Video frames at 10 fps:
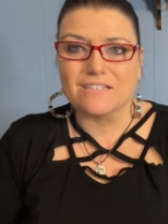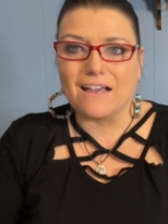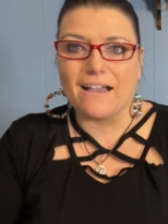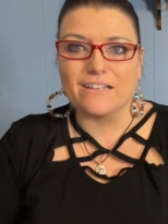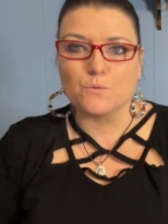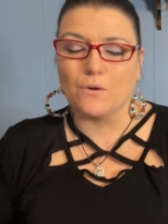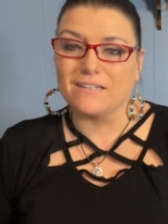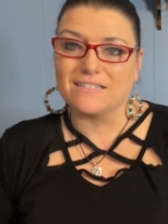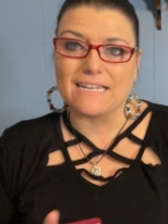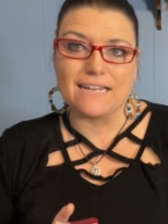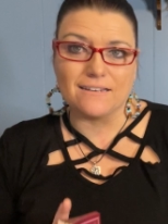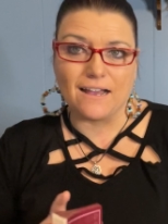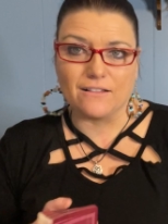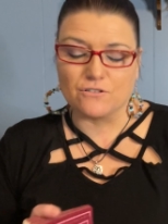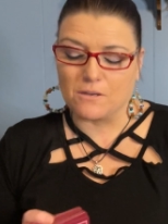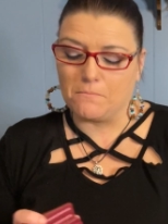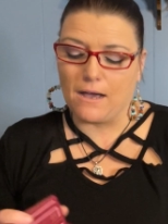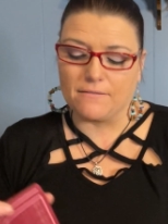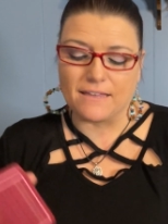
The highest one is $10 a month.